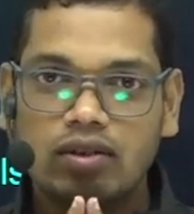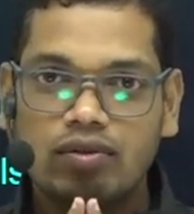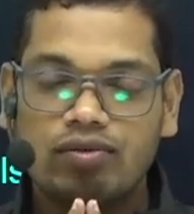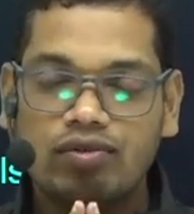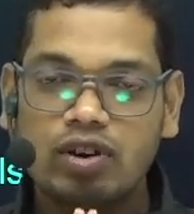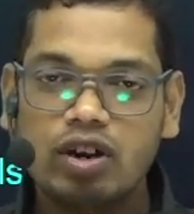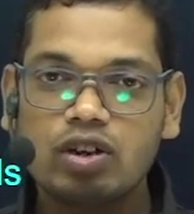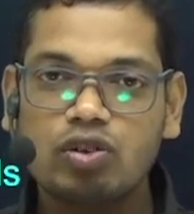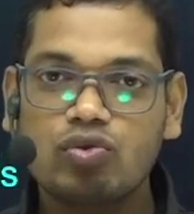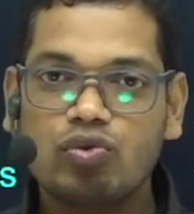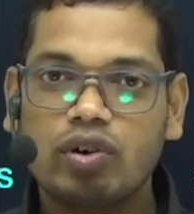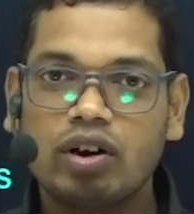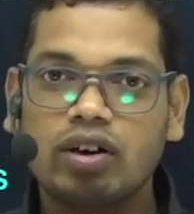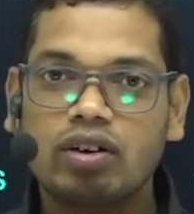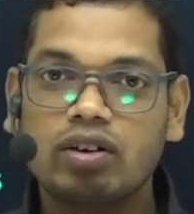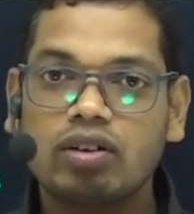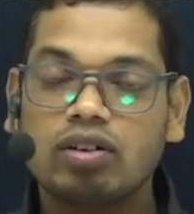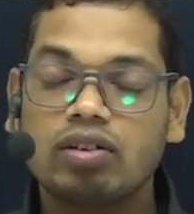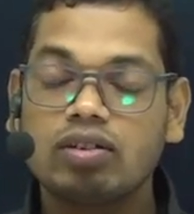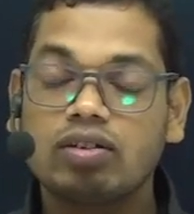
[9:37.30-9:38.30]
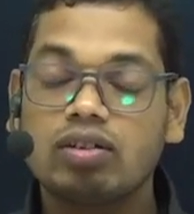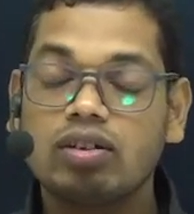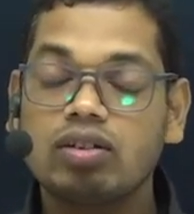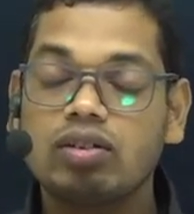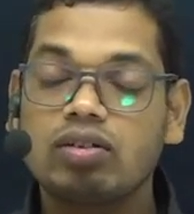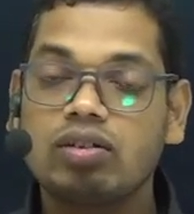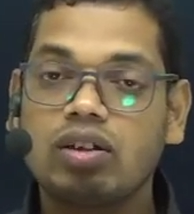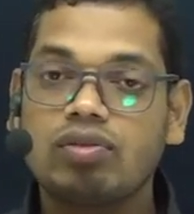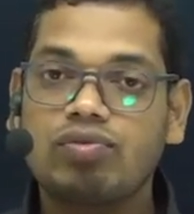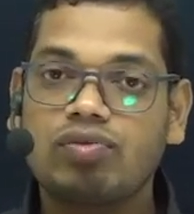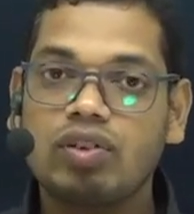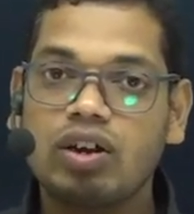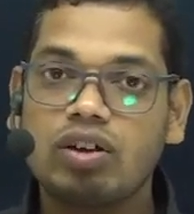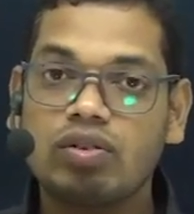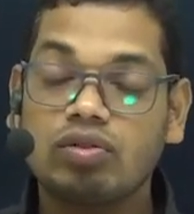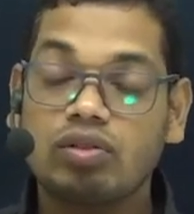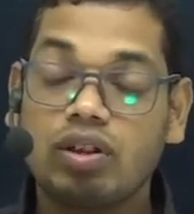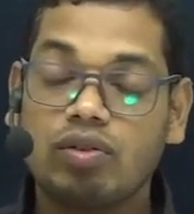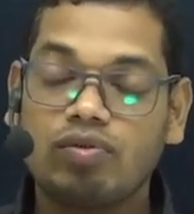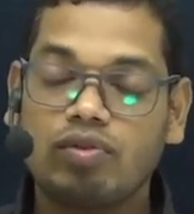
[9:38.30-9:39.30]
fresh weight,
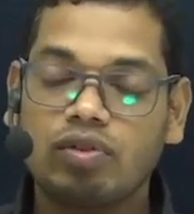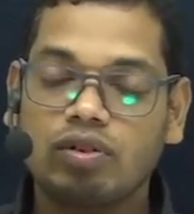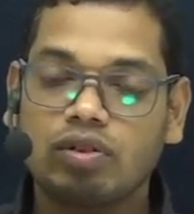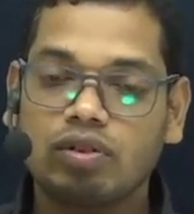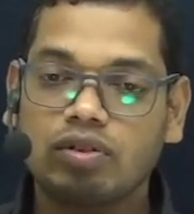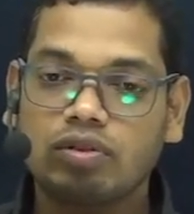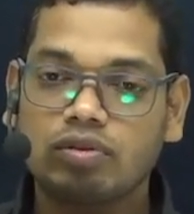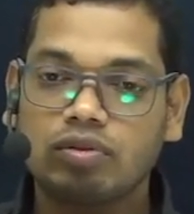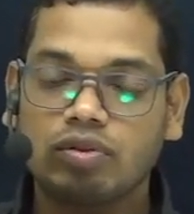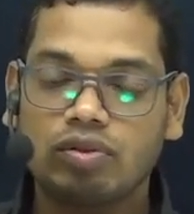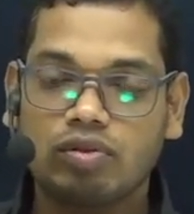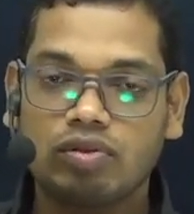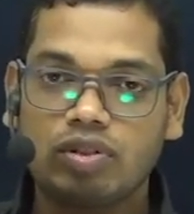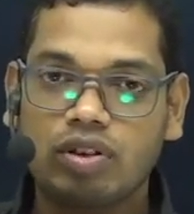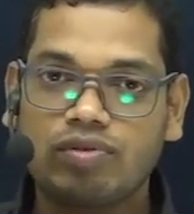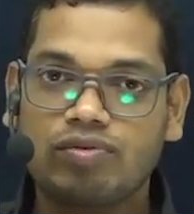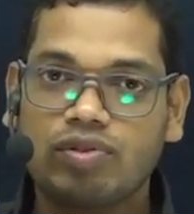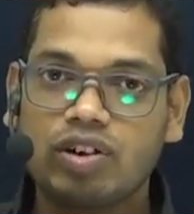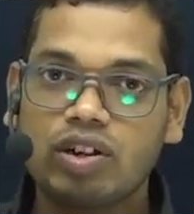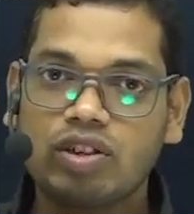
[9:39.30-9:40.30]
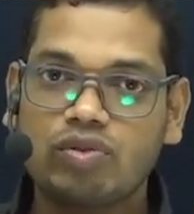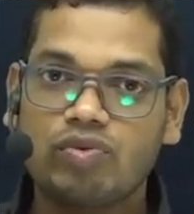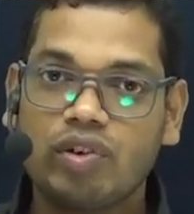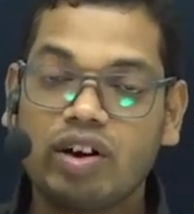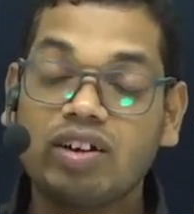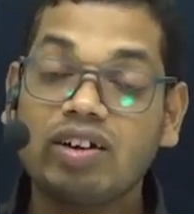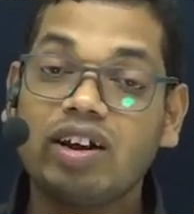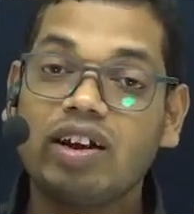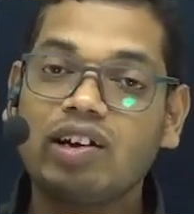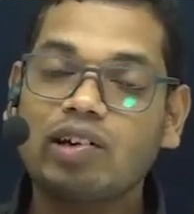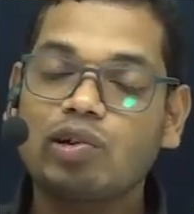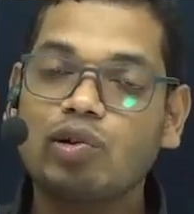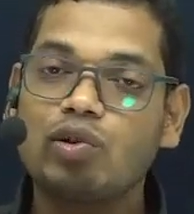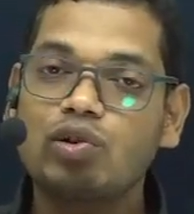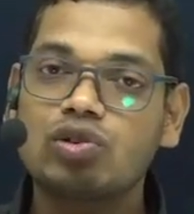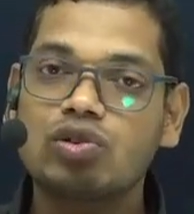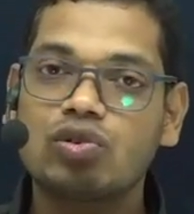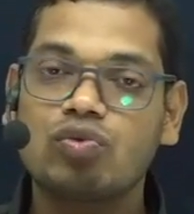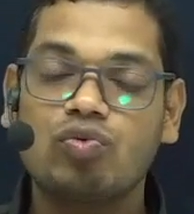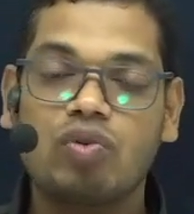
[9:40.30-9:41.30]
the fresh weight
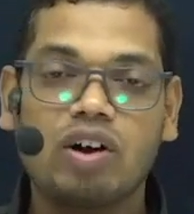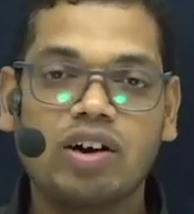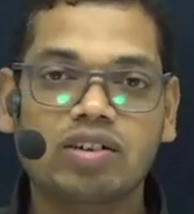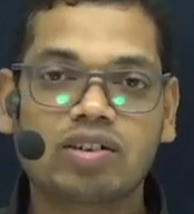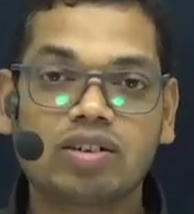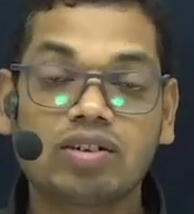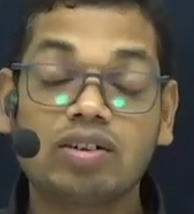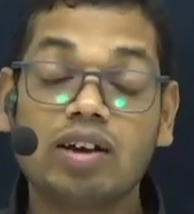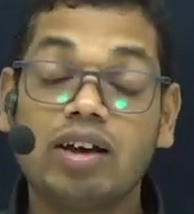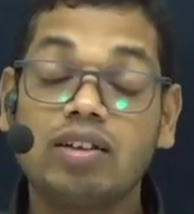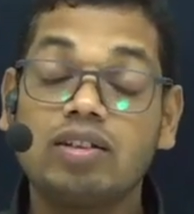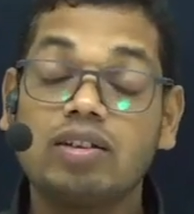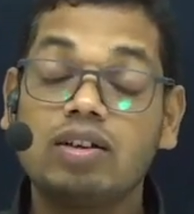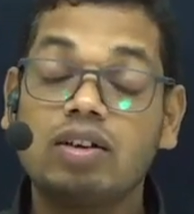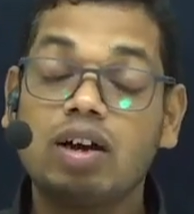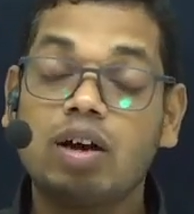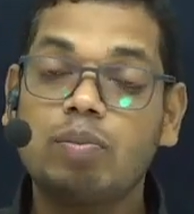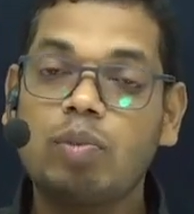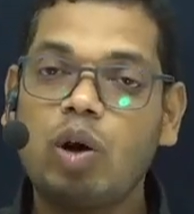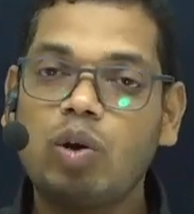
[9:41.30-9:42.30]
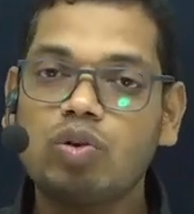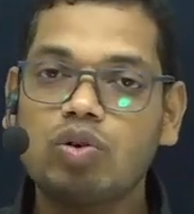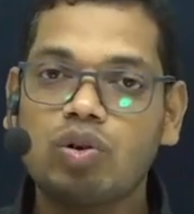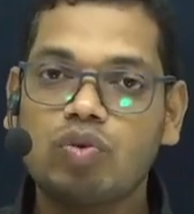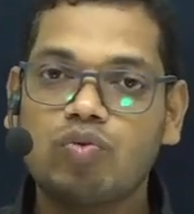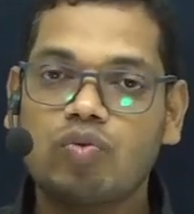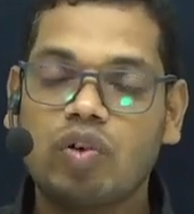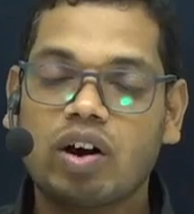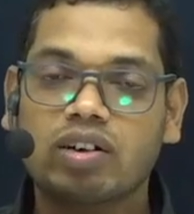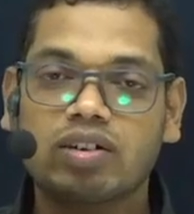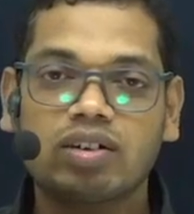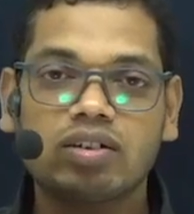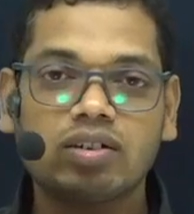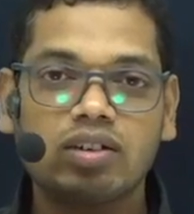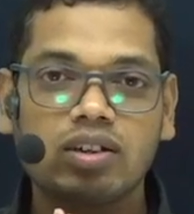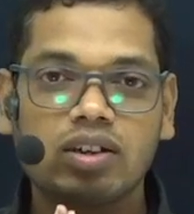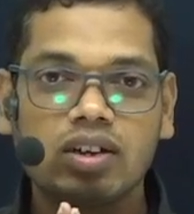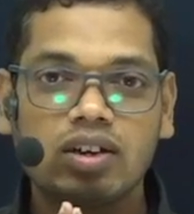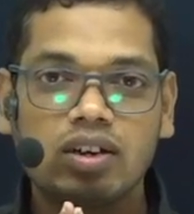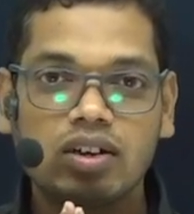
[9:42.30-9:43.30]
includes water, and the amount of water
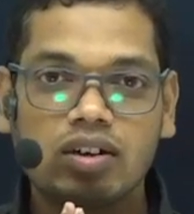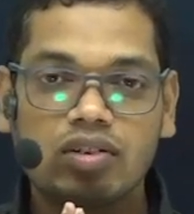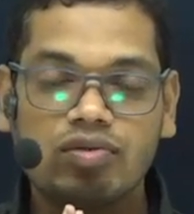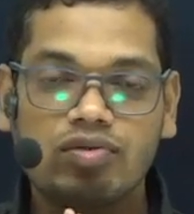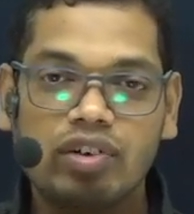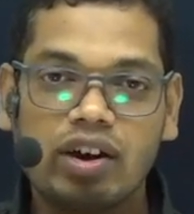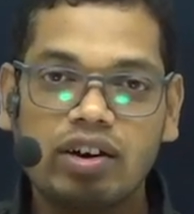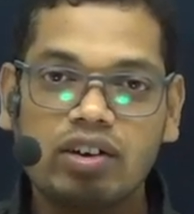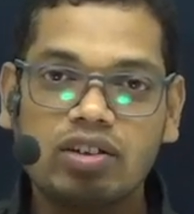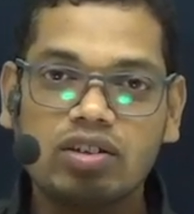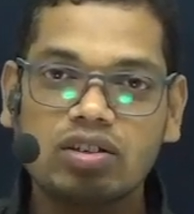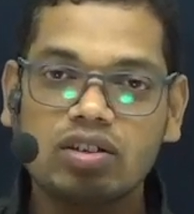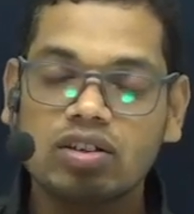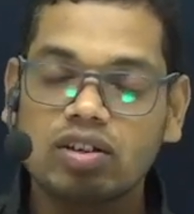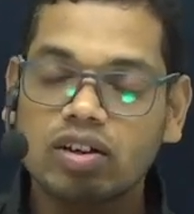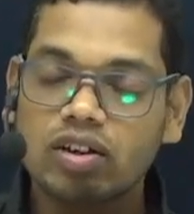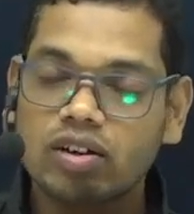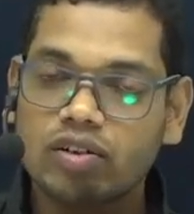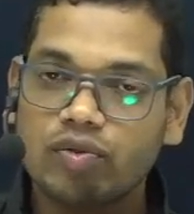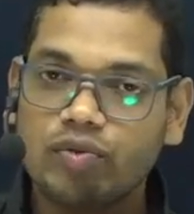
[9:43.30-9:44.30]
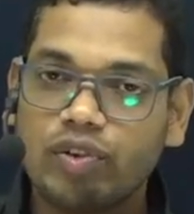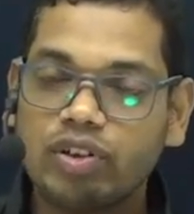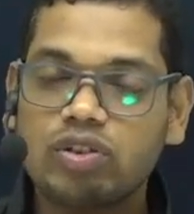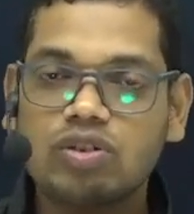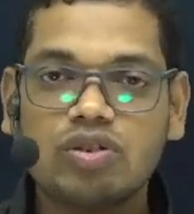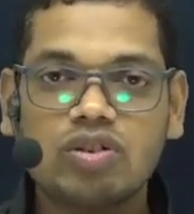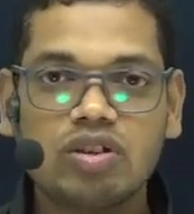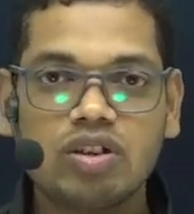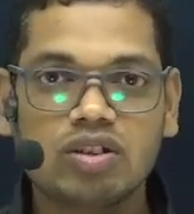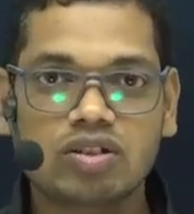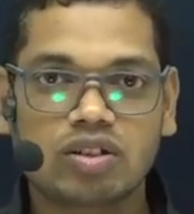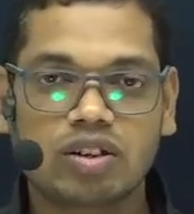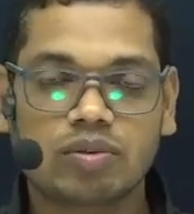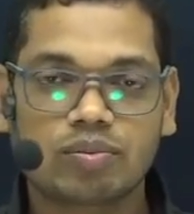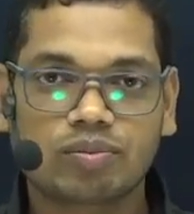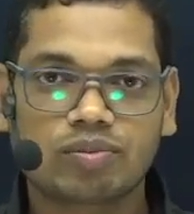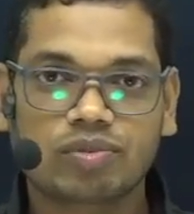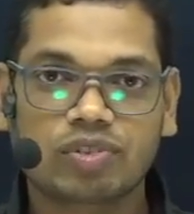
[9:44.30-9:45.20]
varies with season,